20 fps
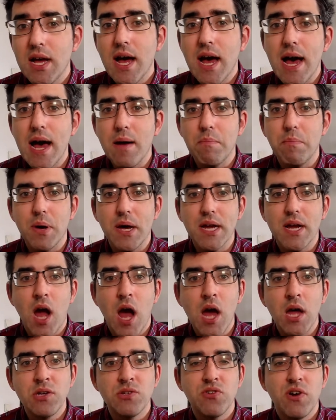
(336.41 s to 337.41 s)
By
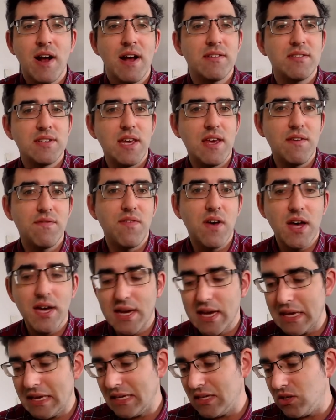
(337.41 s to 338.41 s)
contrast, if I
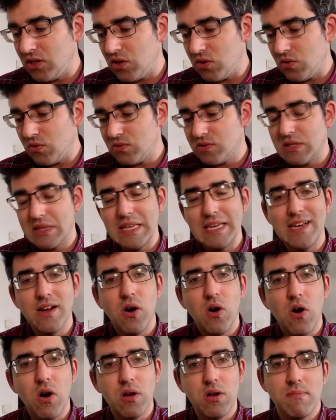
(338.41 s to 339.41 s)
use the
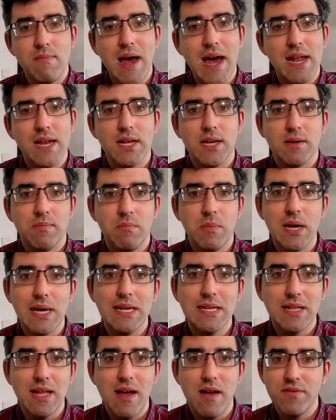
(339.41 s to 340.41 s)
automatic
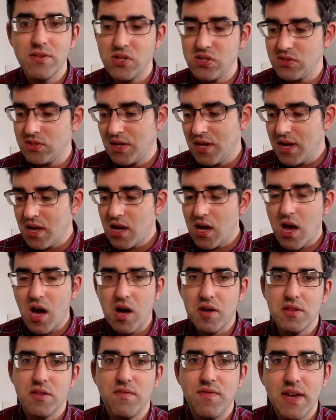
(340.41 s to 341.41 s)
mic levels
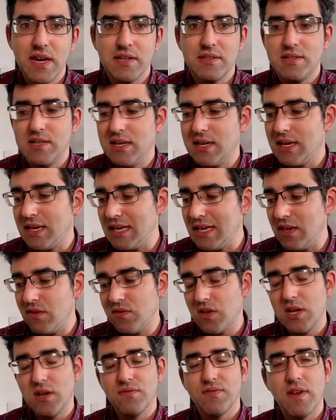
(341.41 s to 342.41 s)
on the Vixia,
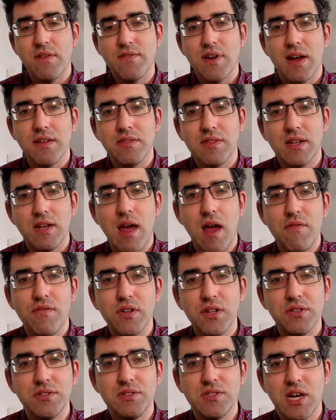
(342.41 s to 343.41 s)
even if I've got the
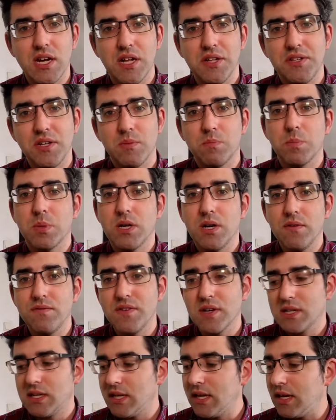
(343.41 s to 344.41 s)
level dialed in
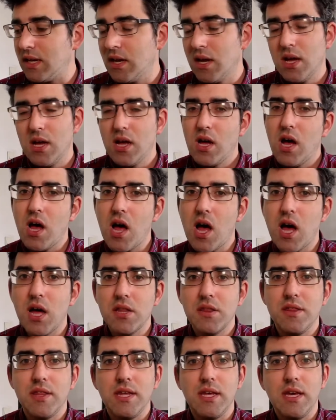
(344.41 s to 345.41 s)
perfectly
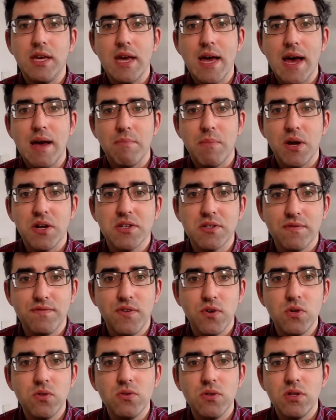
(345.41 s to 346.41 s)
on the
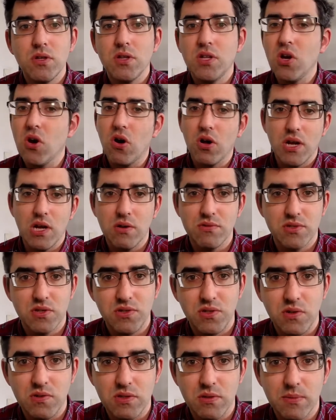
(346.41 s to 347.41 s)
microphone, the audio is
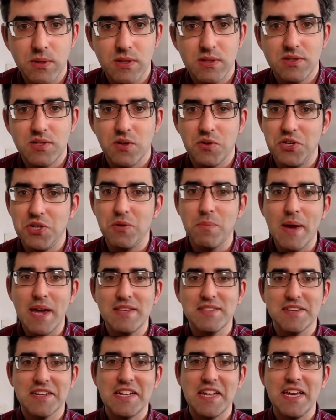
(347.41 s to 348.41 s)
unusable. So you
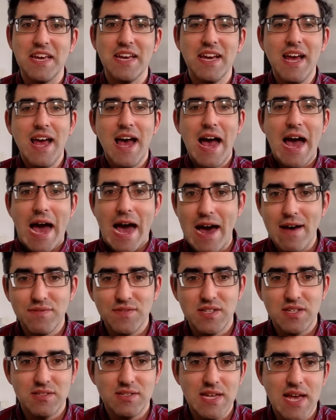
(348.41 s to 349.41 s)
basically have
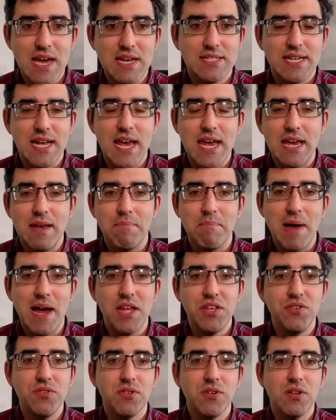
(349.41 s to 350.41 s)
to set a
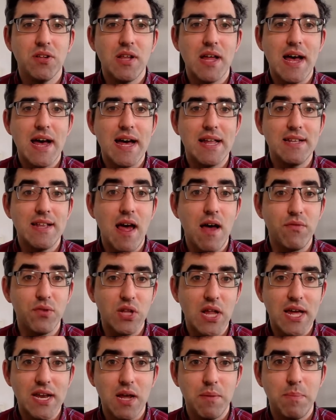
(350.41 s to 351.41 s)
manual
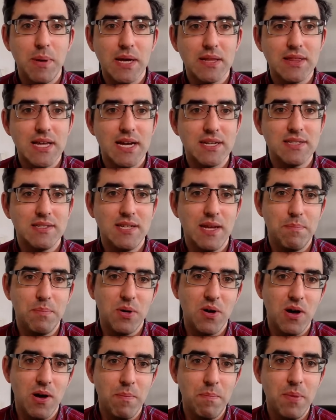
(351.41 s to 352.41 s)
level, and I picked that tip
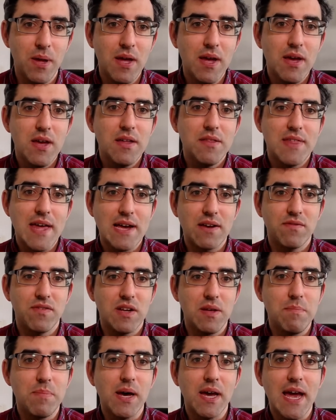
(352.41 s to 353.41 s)
up,
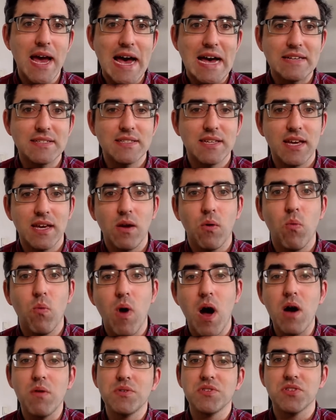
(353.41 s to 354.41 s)
thankfully, by asking
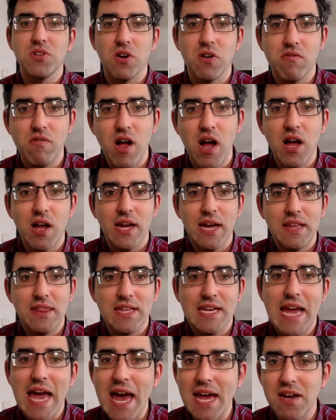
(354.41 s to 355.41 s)
what was going wrong in
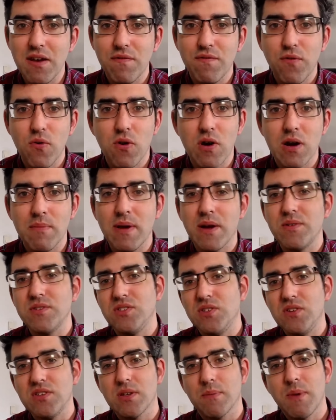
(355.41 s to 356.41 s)
the Canon forum. I was
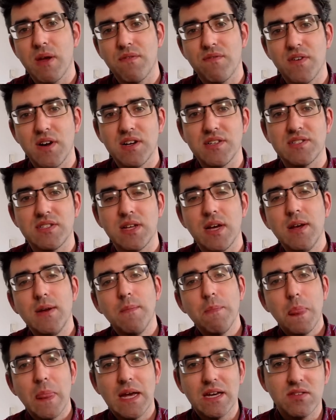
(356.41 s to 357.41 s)
using my first
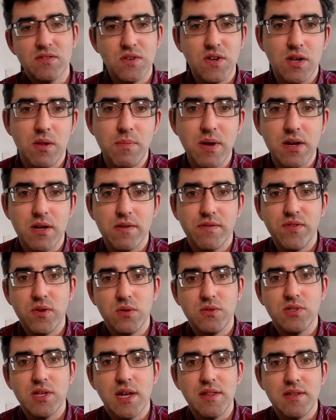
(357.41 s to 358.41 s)
external
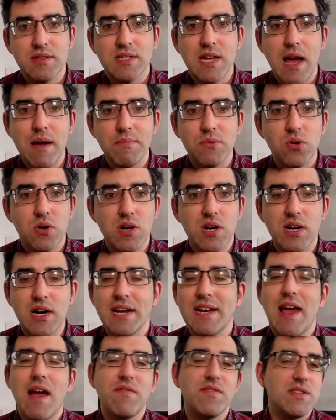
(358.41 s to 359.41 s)
microphones on this camcorder
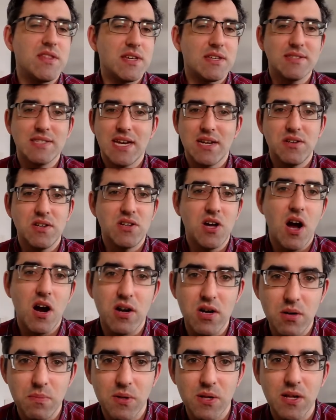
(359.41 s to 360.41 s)
and everything sounded
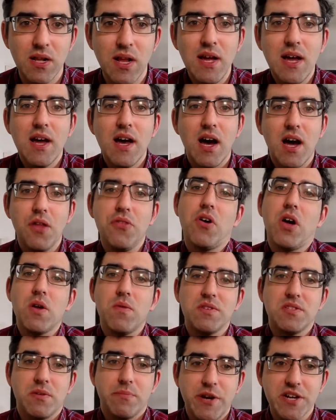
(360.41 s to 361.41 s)
horrible. I thought it
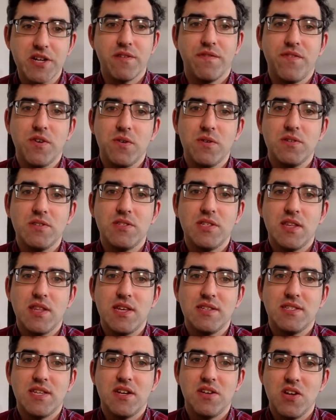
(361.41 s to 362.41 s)
was the microphones, and
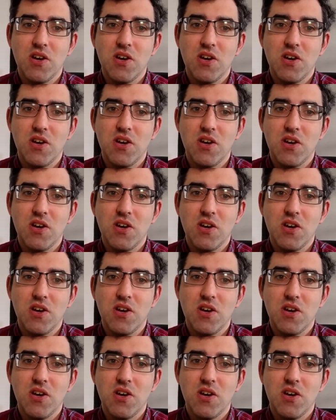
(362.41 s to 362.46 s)
they said,